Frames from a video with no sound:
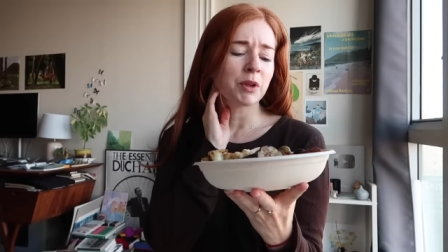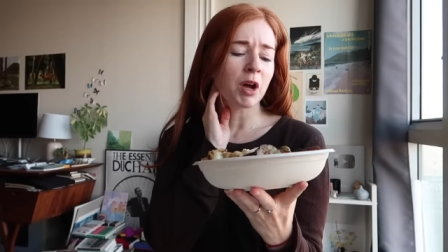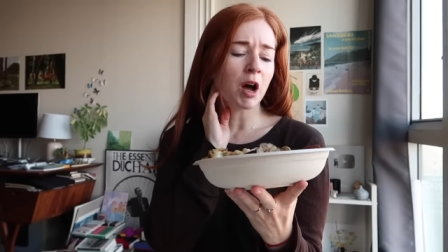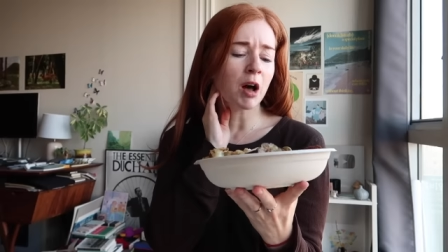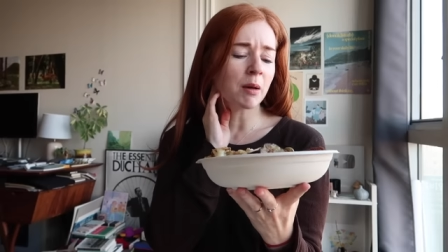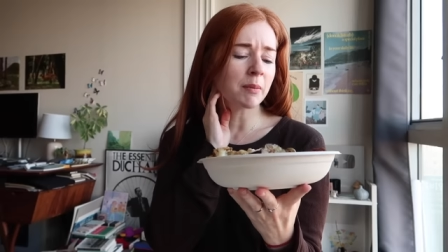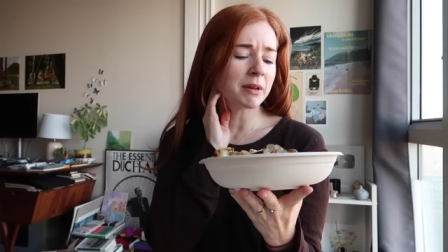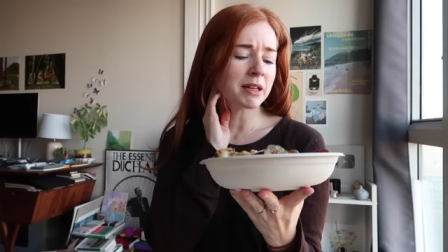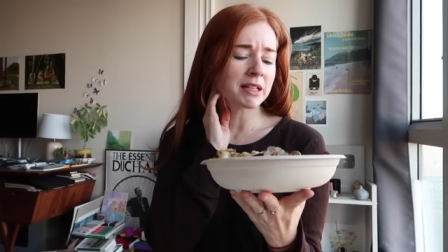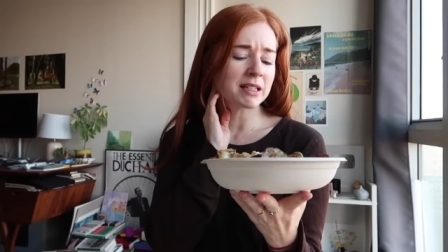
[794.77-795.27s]

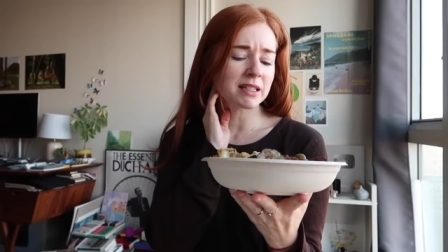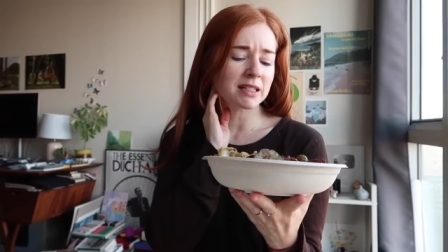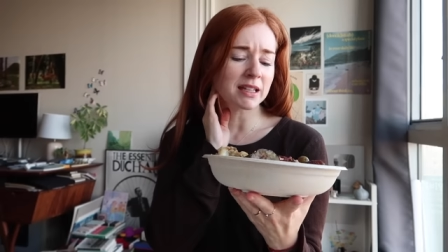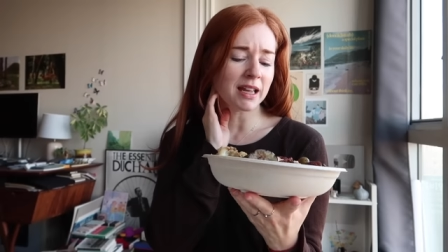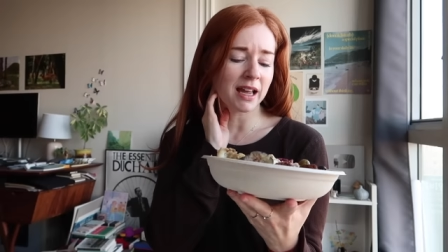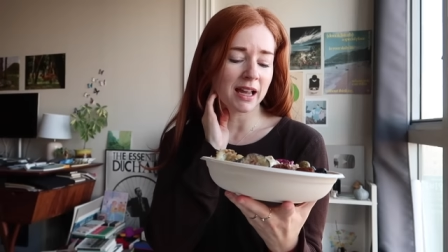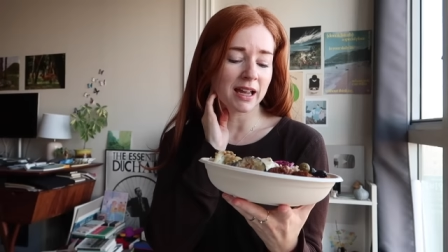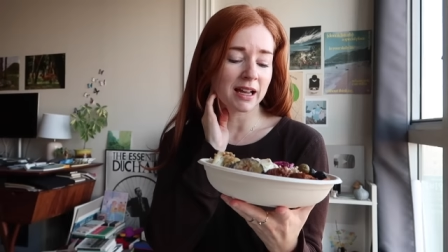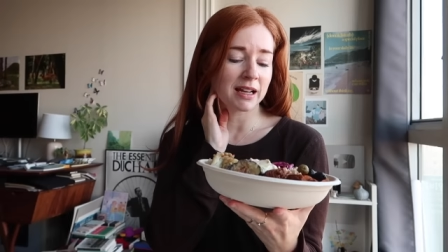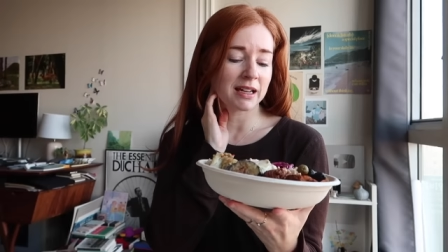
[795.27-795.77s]
hummus
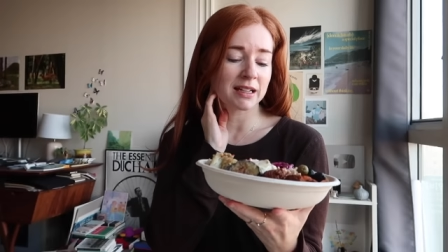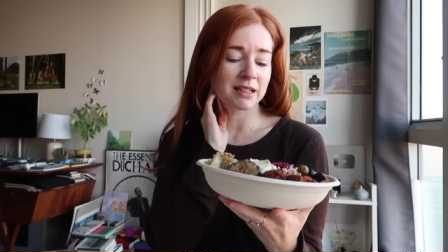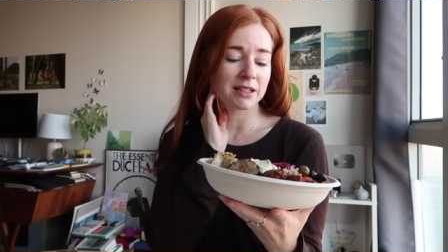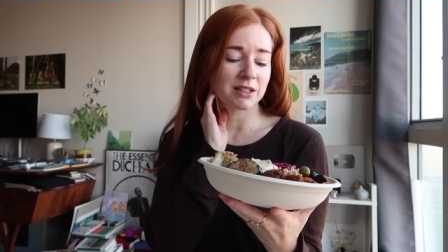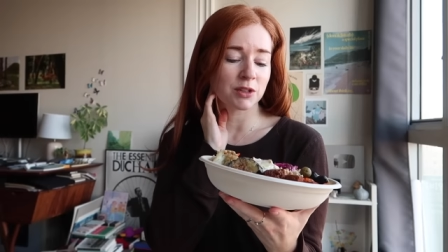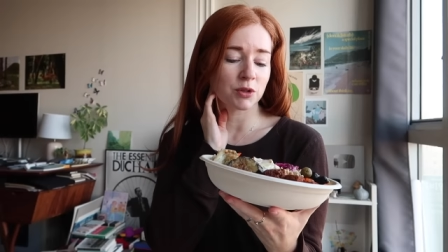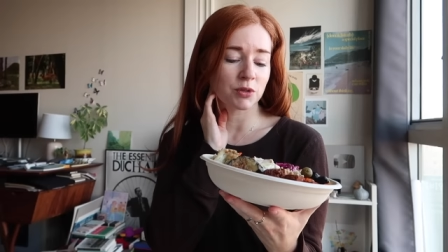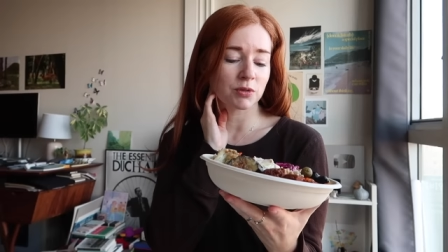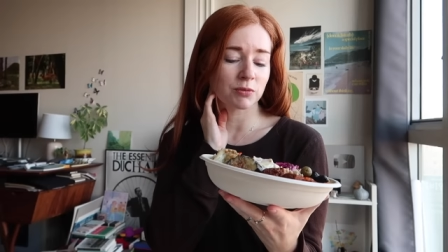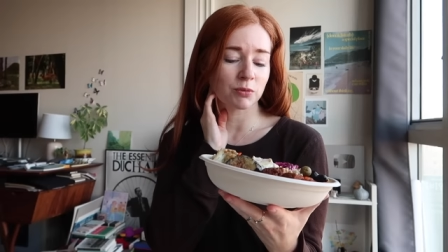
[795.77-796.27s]

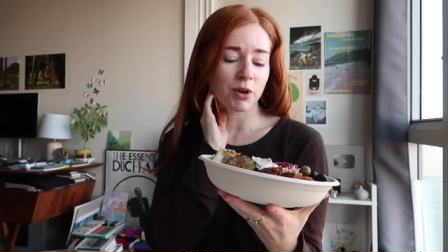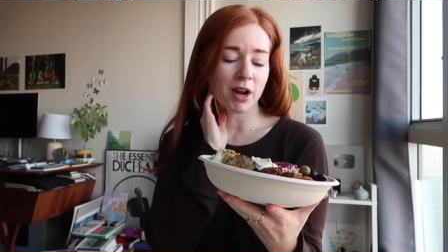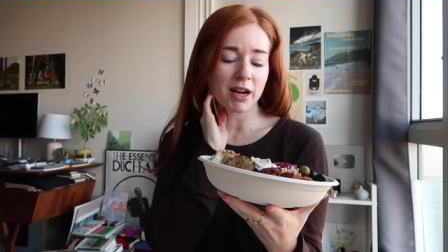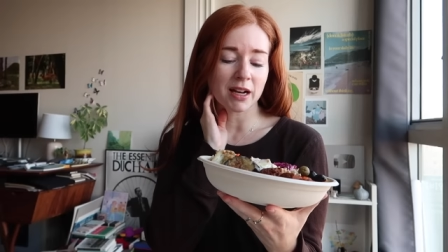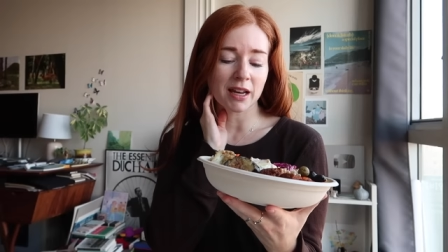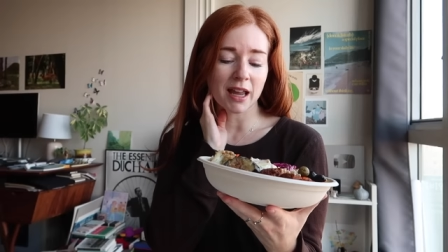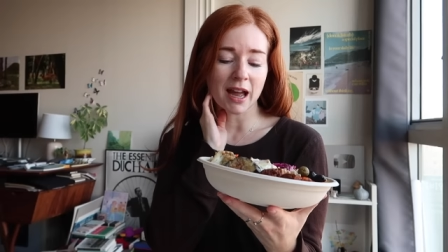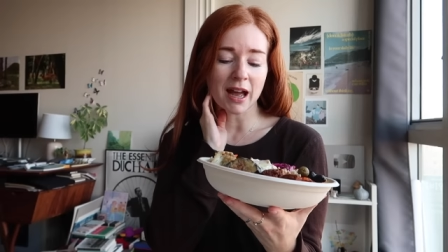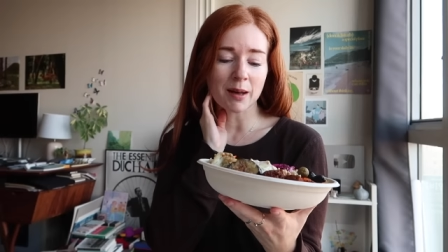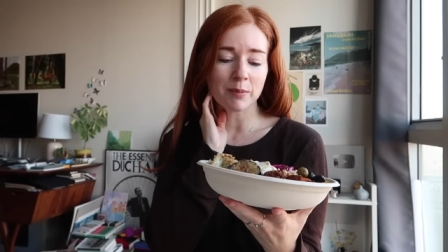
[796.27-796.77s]
and
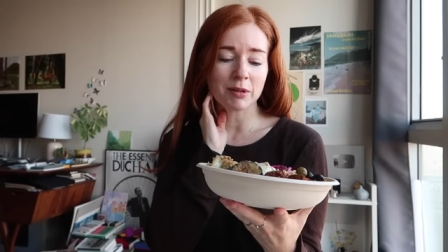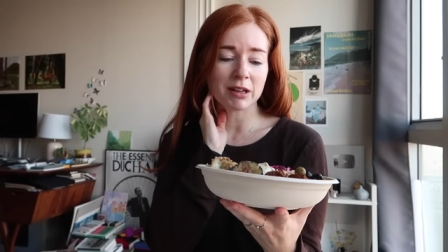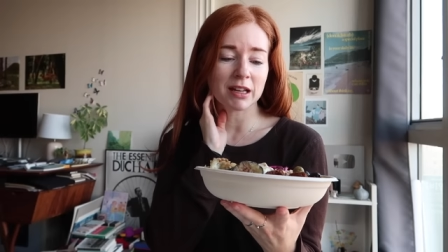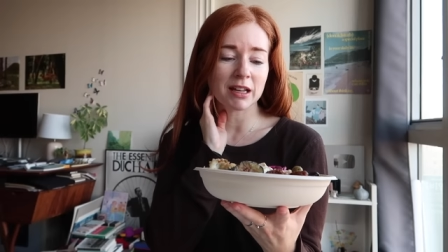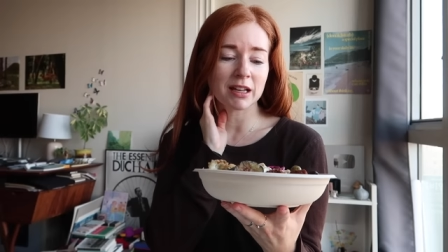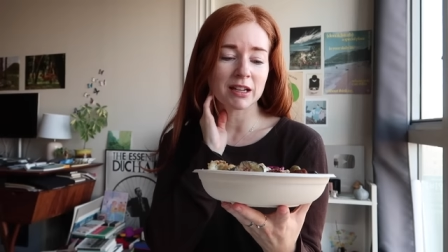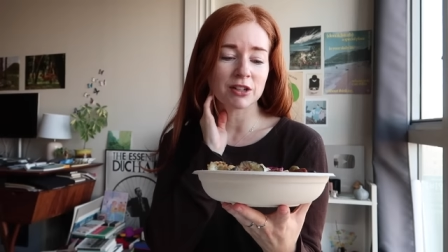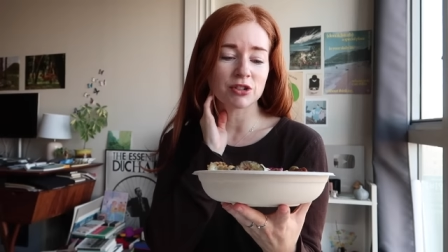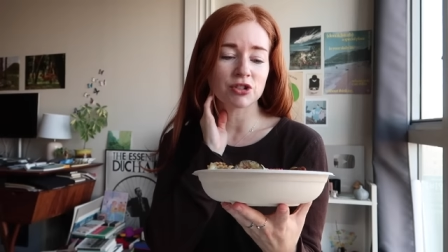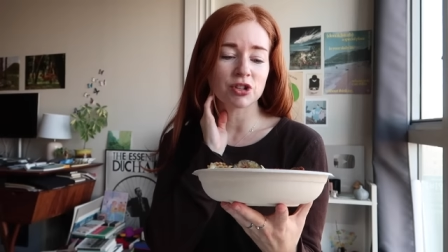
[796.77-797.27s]
red
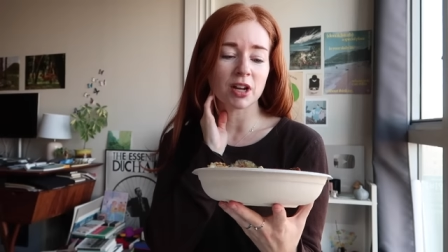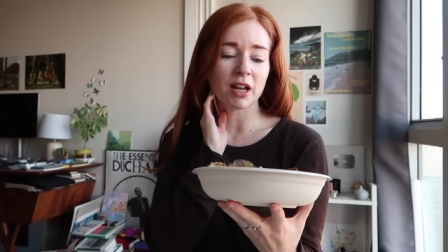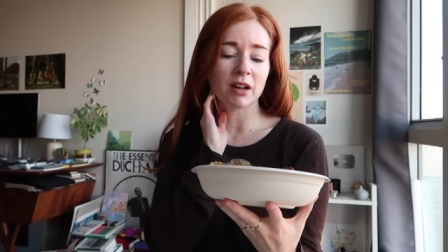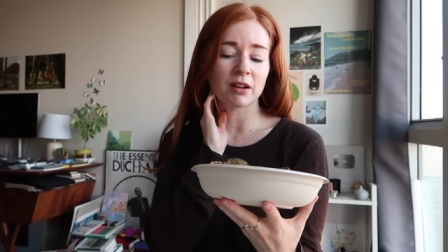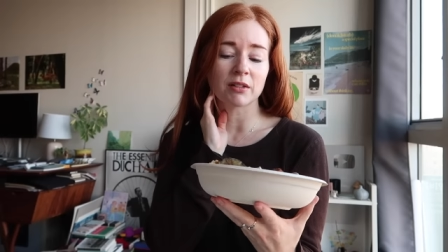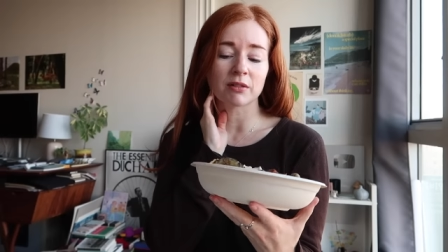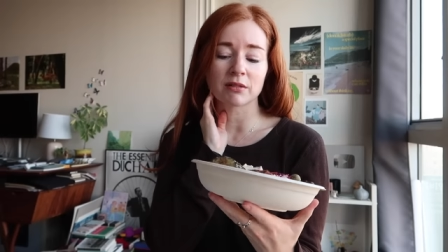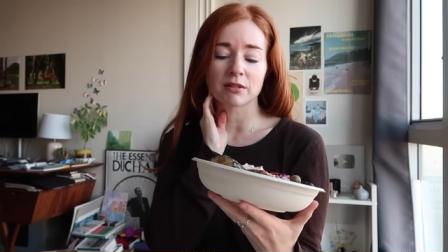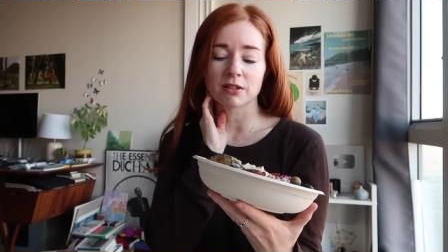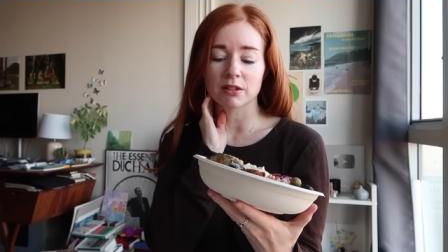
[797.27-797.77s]
cabbage
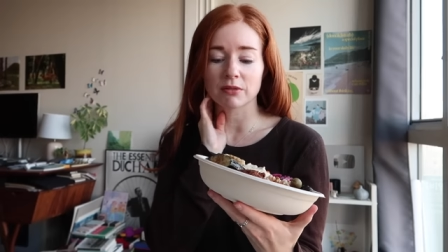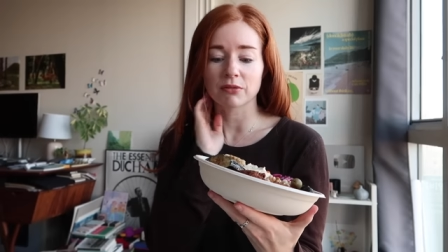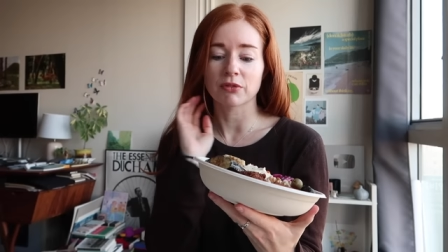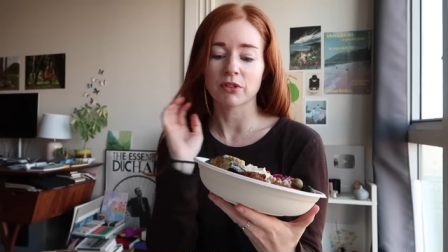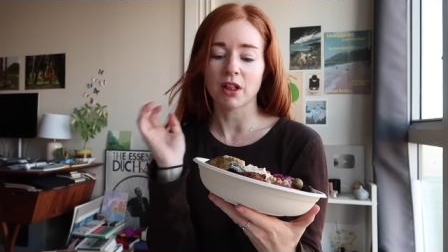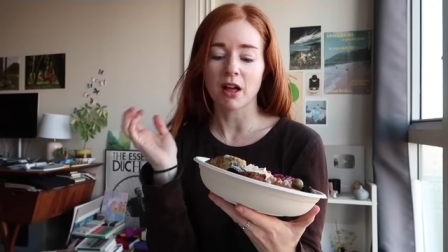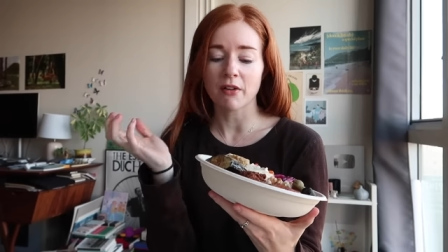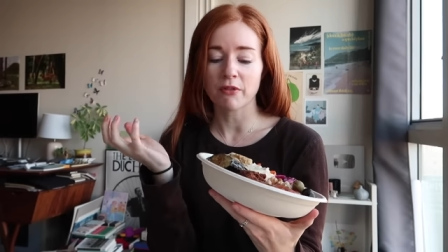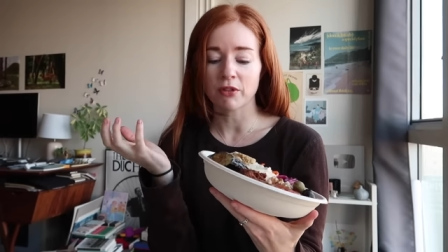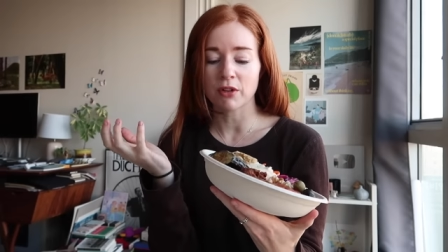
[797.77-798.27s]
and
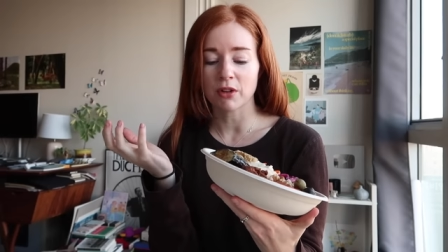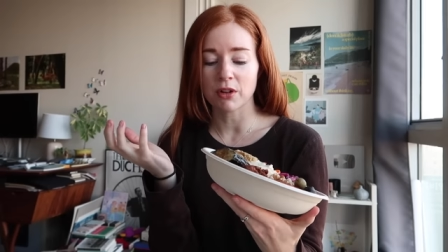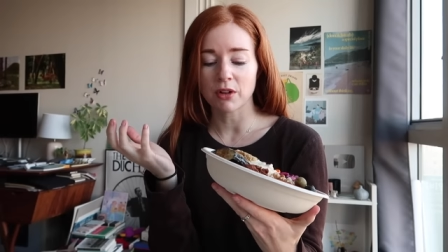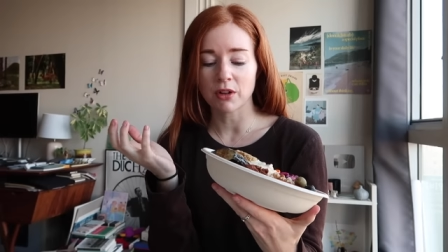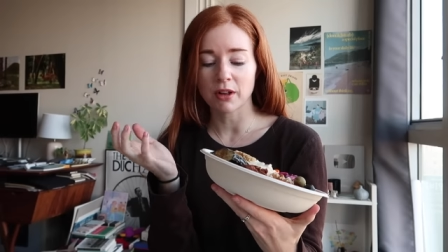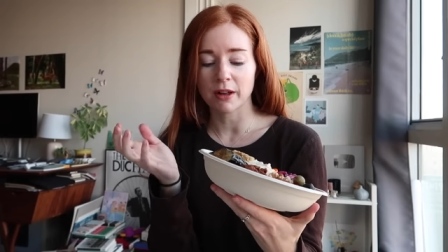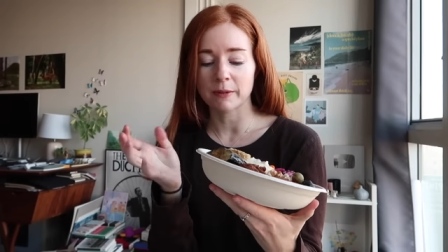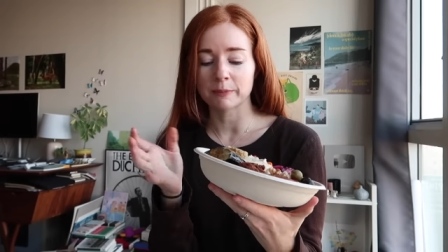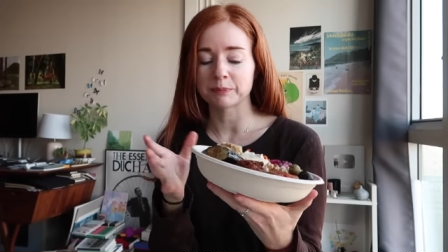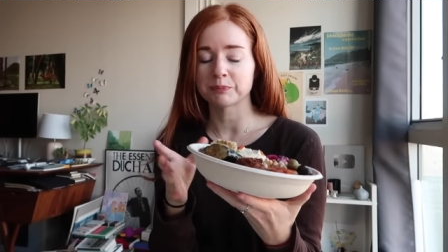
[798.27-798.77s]

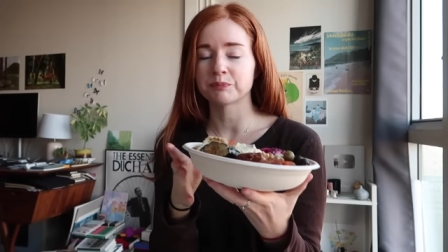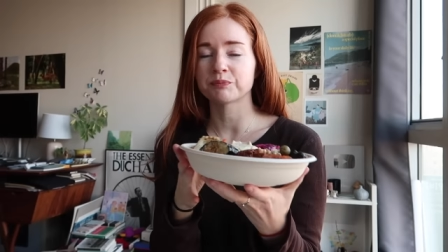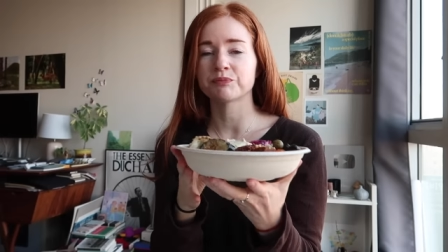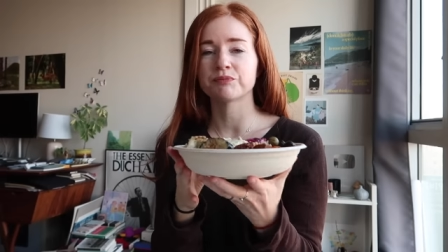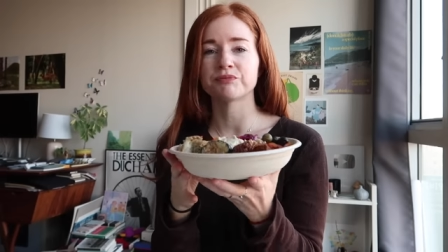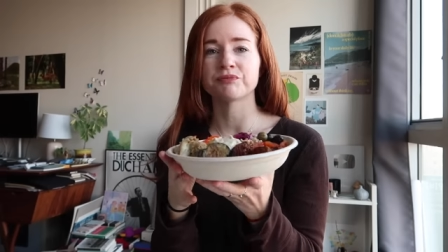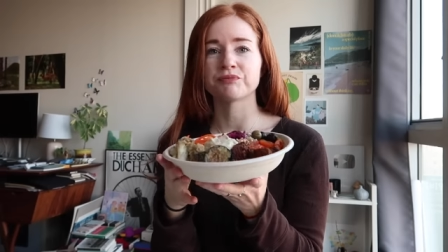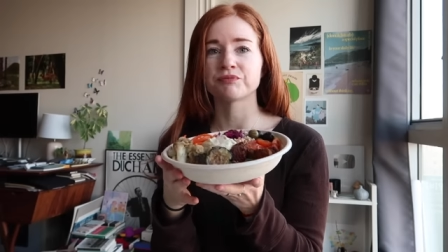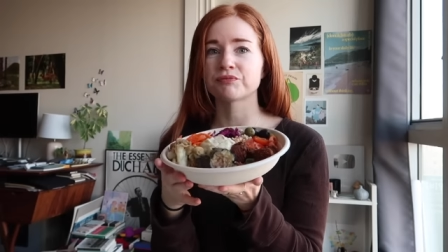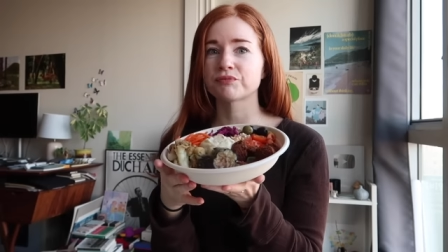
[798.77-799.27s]
falafel
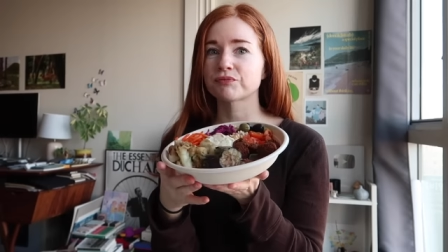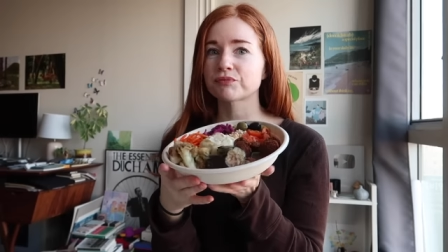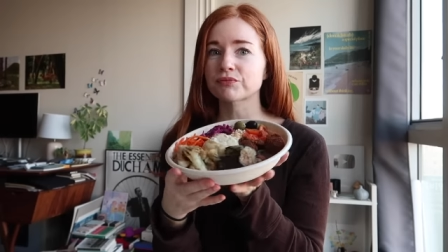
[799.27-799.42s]
and